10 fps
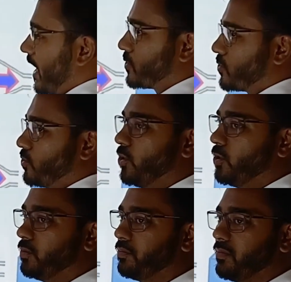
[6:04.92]
has to
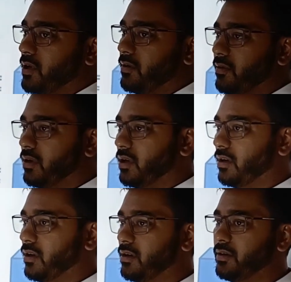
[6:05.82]
go
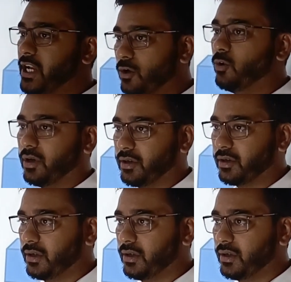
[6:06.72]
narrower.